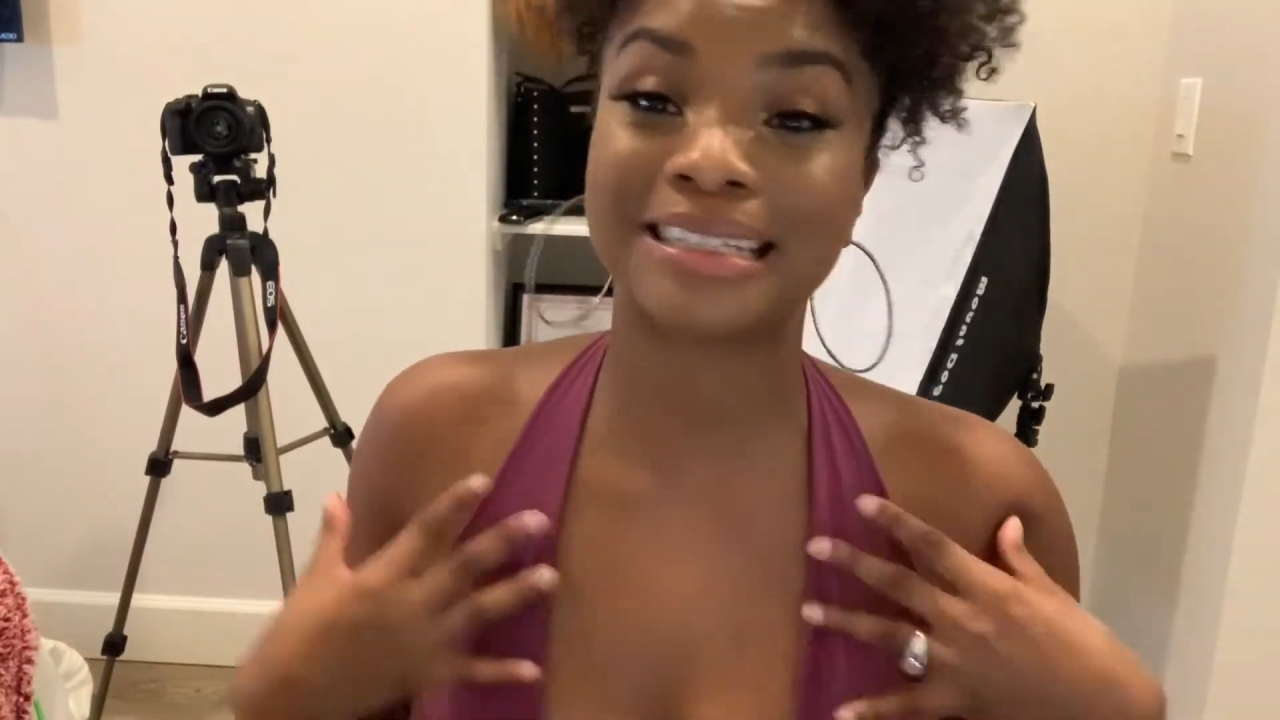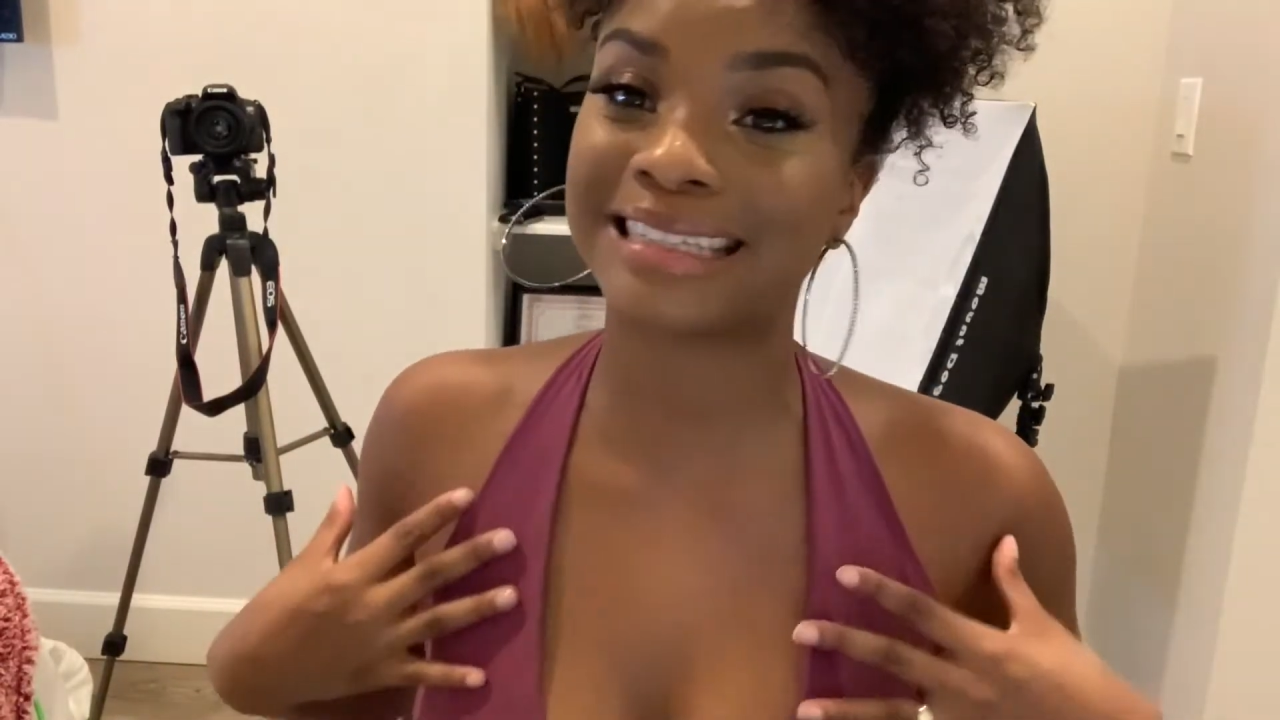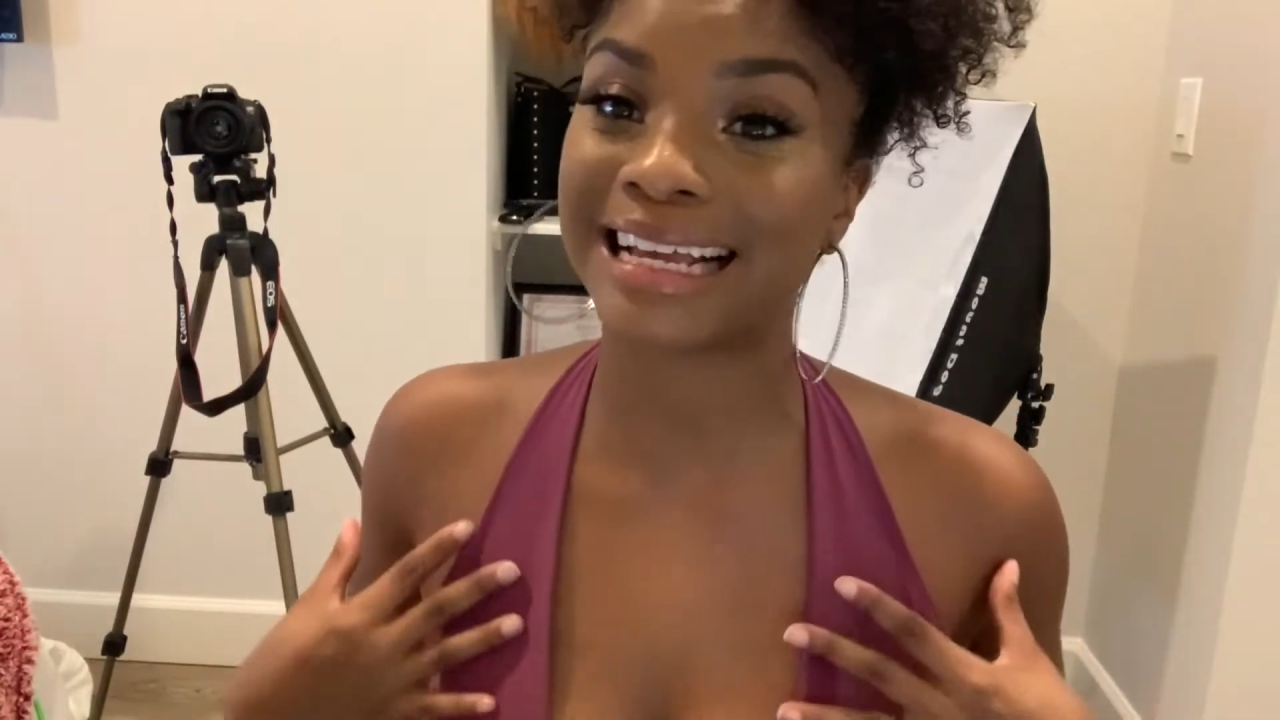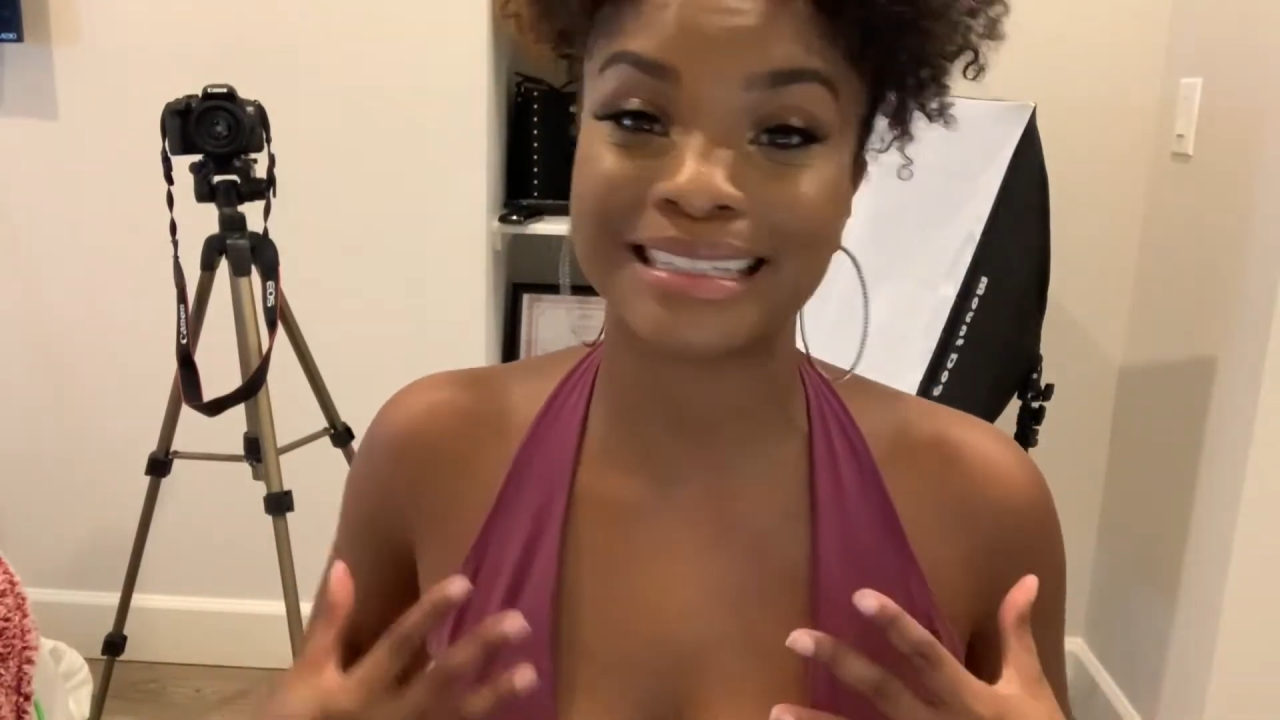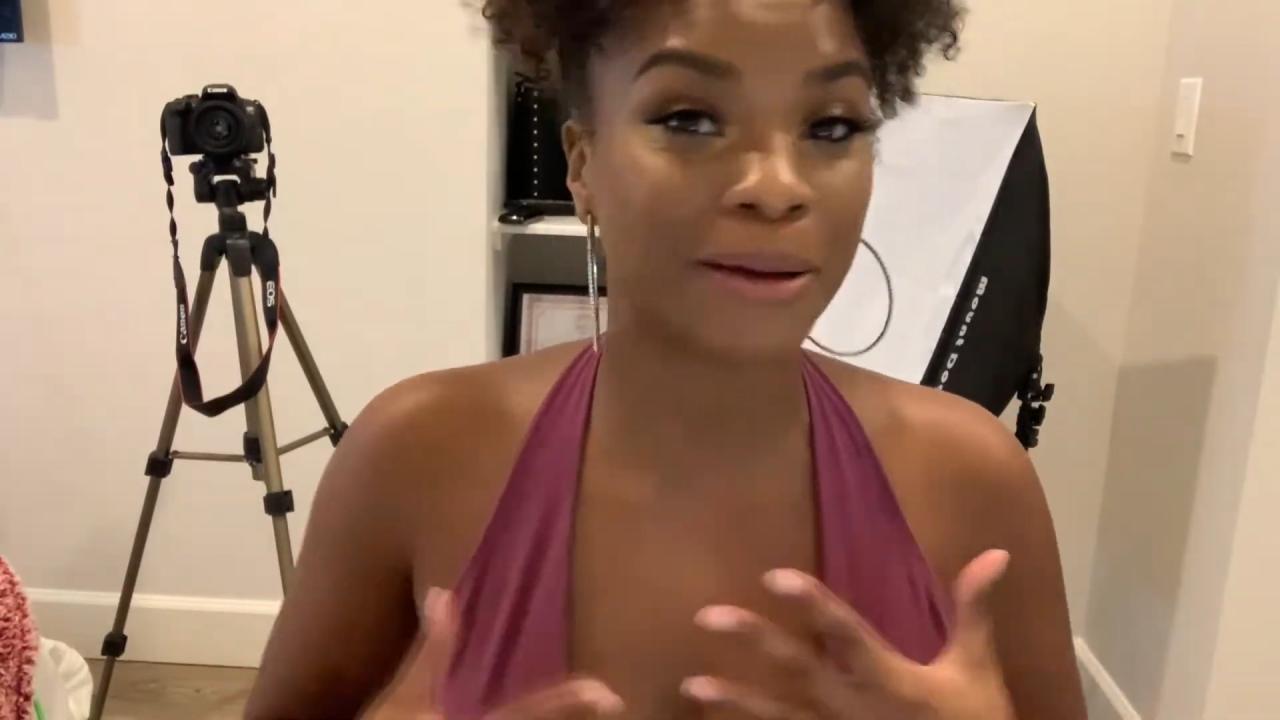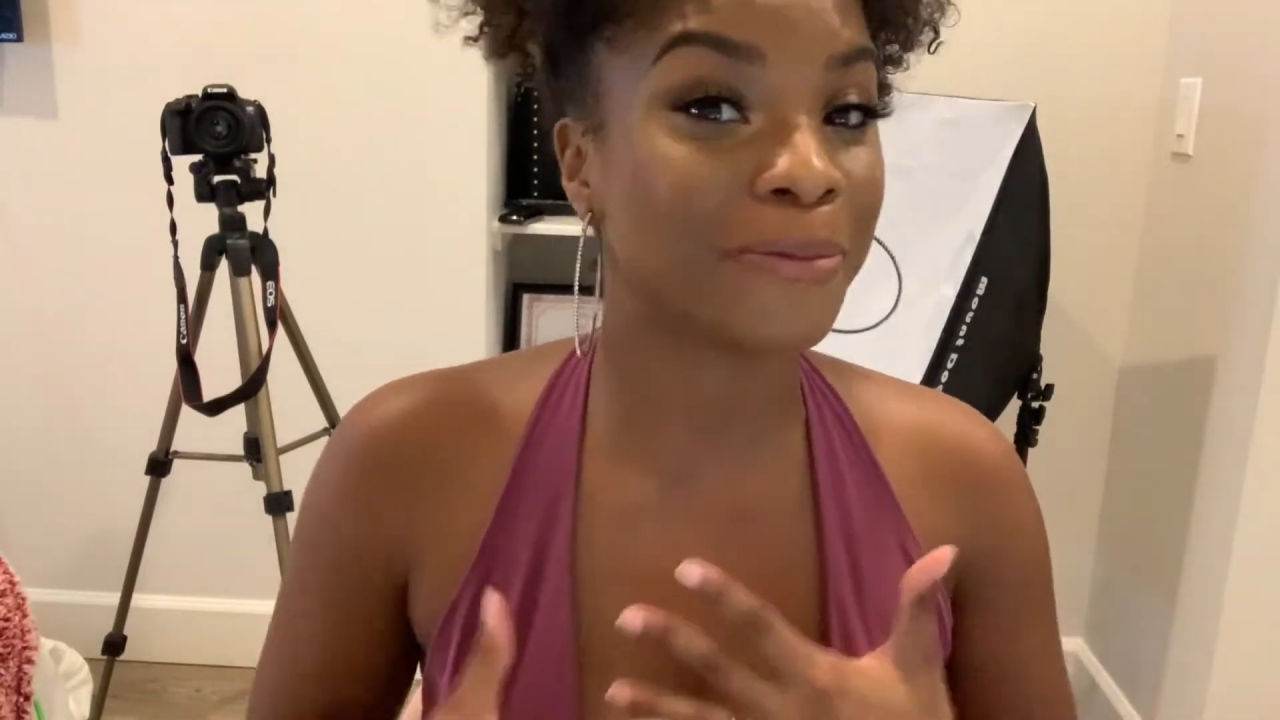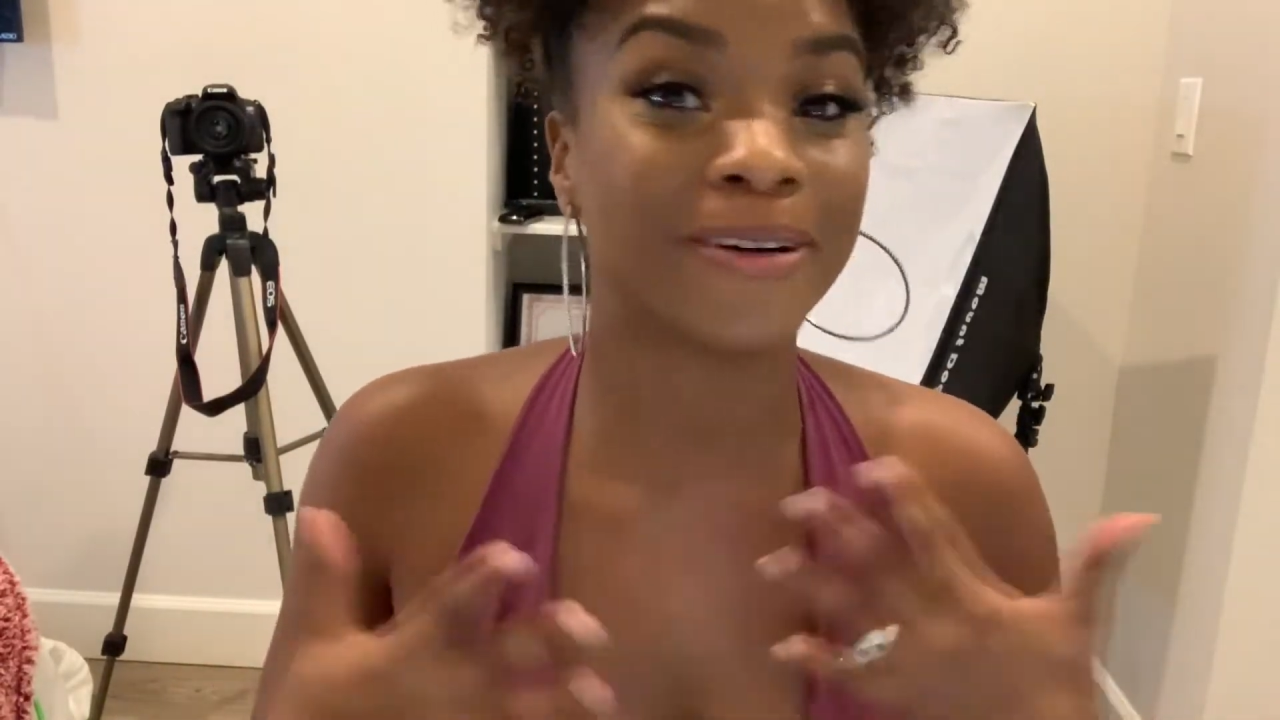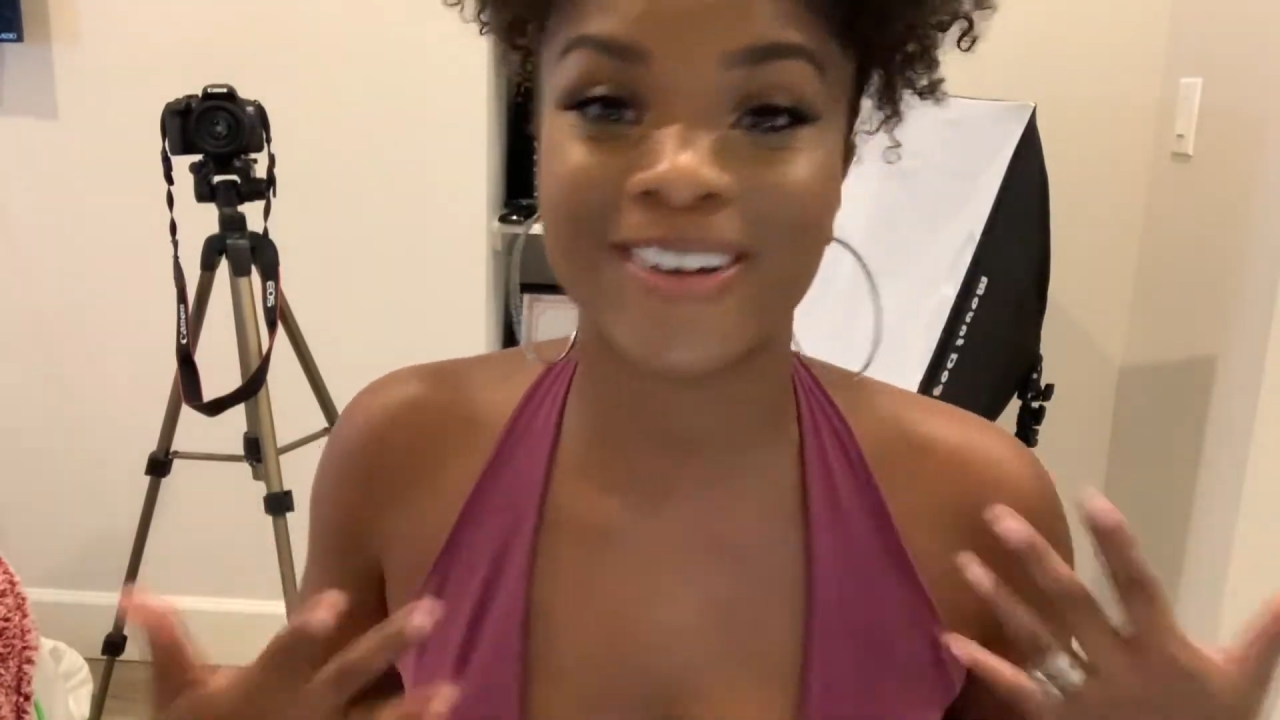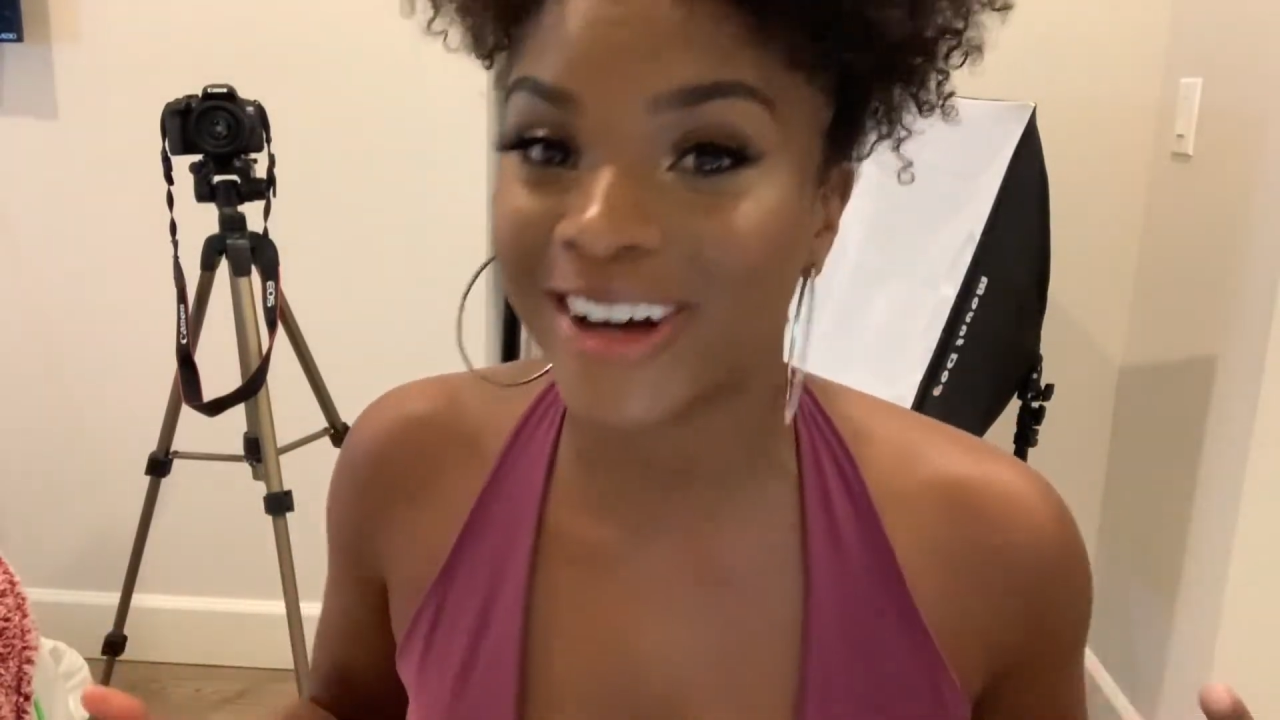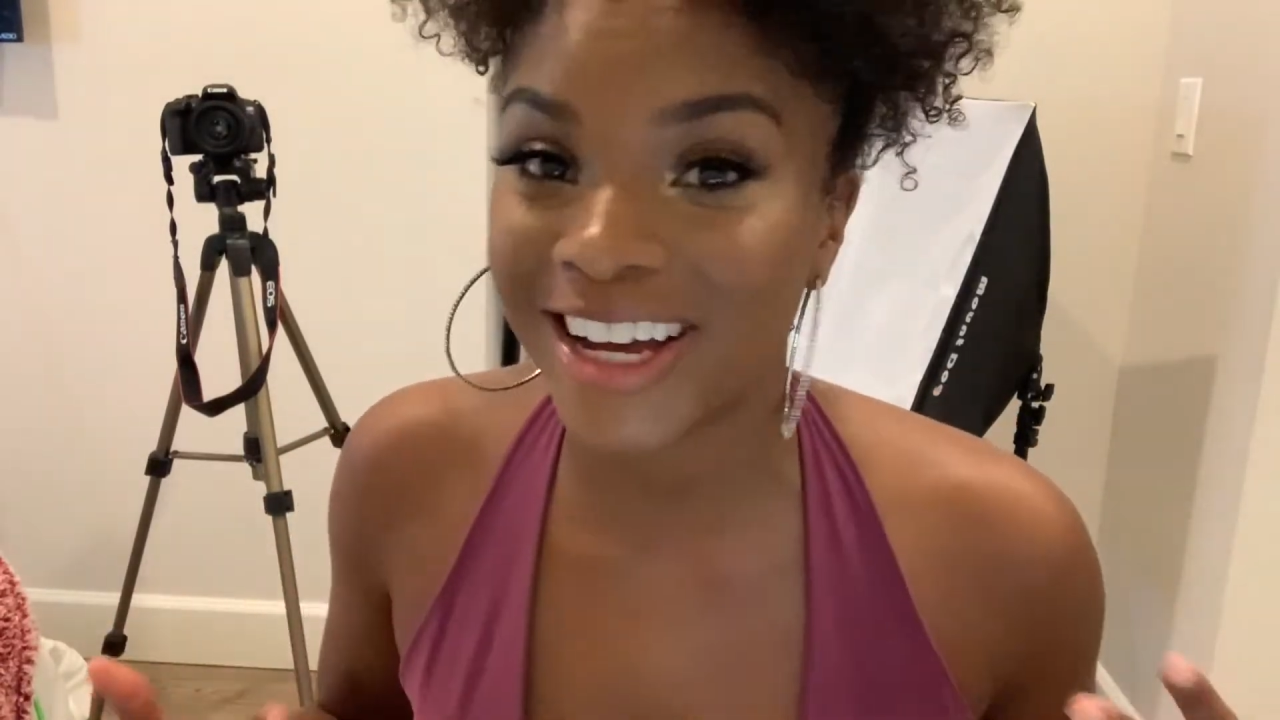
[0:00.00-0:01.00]
say something
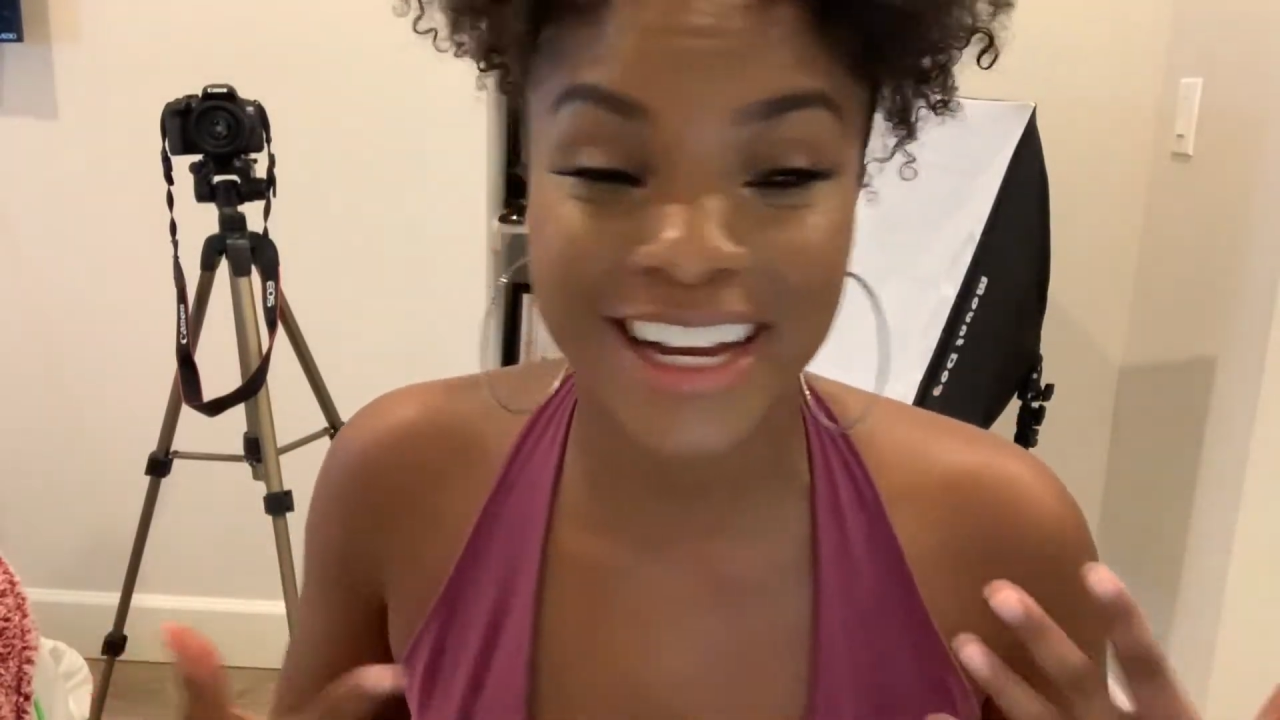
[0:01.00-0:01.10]
good.